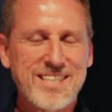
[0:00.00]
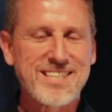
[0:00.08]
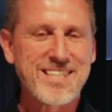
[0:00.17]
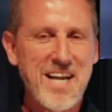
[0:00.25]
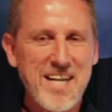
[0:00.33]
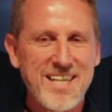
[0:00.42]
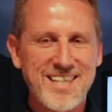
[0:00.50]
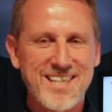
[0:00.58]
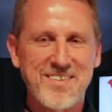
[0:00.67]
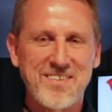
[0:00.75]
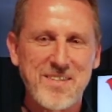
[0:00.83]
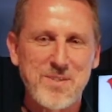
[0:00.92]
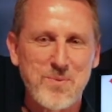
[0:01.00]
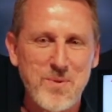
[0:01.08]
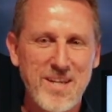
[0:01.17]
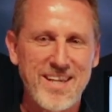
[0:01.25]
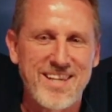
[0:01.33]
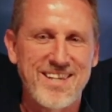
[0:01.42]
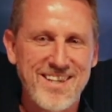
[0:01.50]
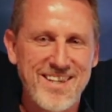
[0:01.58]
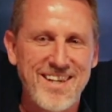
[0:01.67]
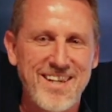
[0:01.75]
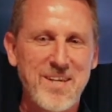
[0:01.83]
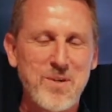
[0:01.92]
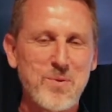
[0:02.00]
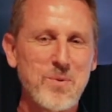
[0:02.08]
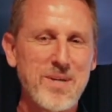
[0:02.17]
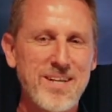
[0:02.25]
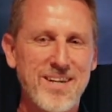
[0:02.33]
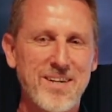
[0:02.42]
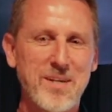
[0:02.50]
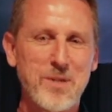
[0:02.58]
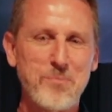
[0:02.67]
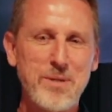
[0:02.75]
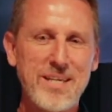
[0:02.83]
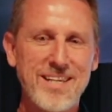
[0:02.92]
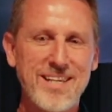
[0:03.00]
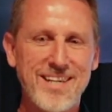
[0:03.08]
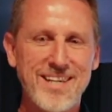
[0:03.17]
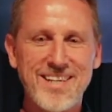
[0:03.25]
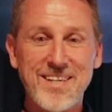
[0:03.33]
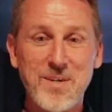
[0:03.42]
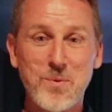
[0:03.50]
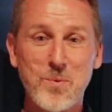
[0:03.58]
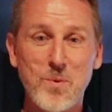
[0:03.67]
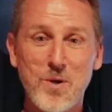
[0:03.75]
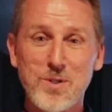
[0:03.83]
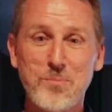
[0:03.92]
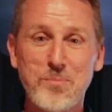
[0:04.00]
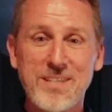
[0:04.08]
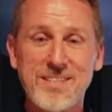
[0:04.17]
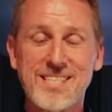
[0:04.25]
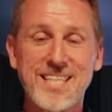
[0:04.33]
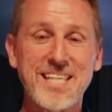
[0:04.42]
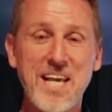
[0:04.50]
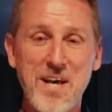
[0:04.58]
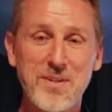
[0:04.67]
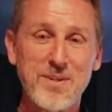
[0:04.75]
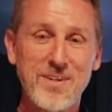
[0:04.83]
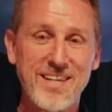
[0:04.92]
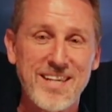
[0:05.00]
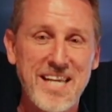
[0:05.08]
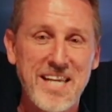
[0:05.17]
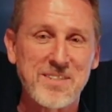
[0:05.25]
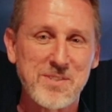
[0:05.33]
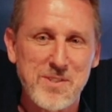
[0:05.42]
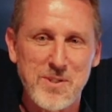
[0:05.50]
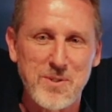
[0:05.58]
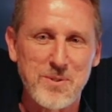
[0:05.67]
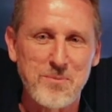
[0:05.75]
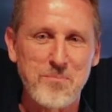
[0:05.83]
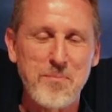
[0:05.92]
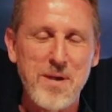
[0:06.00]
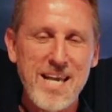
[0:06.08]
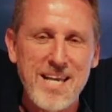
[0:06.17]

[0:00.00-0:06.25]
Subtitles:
am excited this week. We are going to be worshiping together again soon.